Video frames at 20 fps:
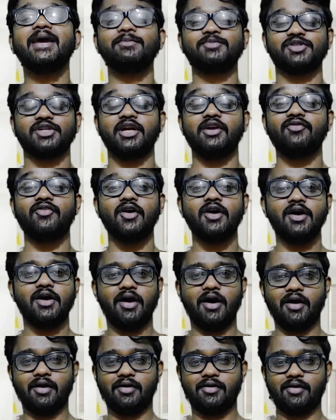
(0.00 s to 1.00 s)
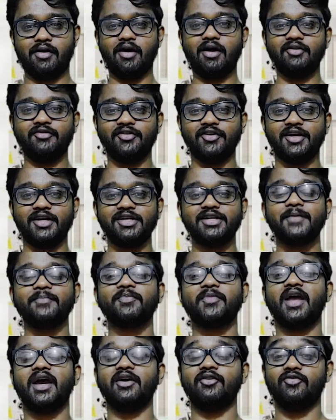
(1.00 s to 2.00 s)
himself a
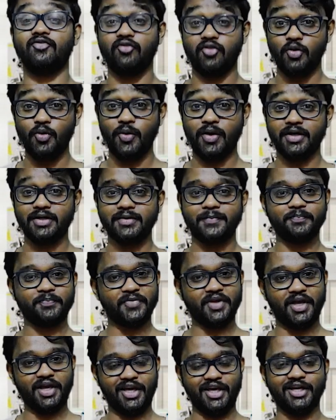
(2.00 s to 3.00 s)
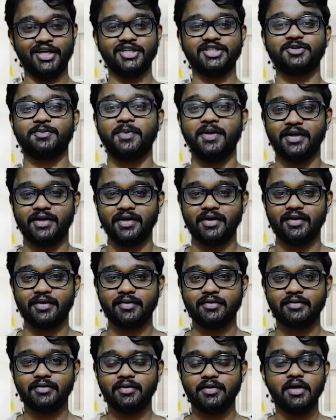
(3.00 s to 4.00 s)
confident and fluent English speaker.
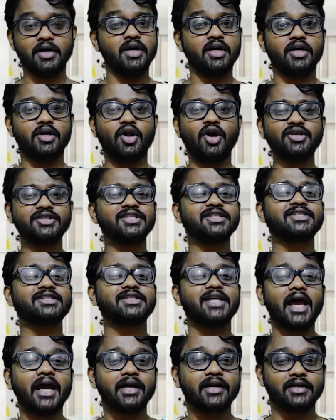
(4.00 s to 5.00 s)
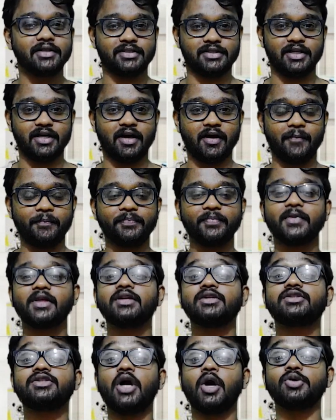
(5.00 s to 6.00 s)
Not just Sai Krishna,
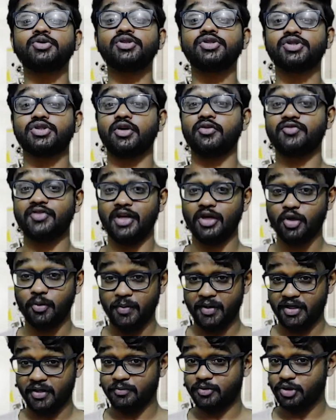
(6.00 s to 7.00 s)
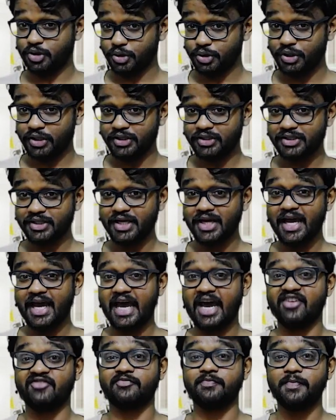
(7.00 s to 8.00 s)
thousands of Telugu medium students
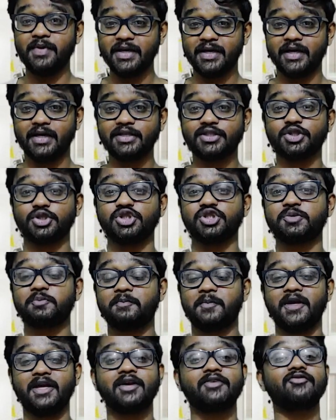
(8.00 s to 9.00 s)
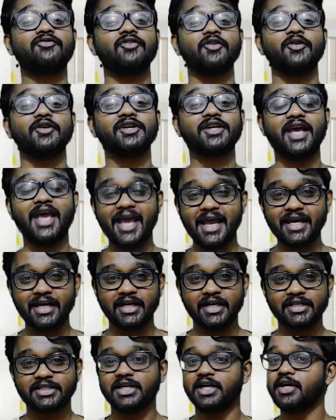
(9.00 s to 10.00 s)
have begun to speak fluent
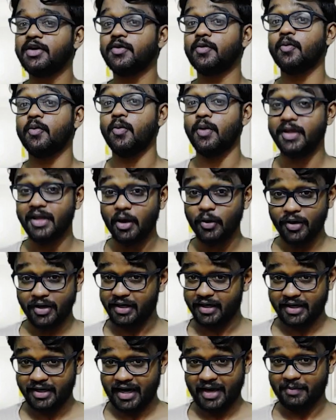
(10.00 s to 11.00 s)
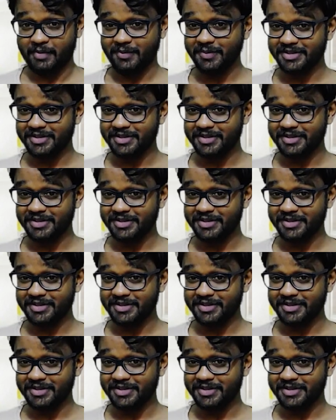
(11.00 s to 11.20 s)
English without any grammar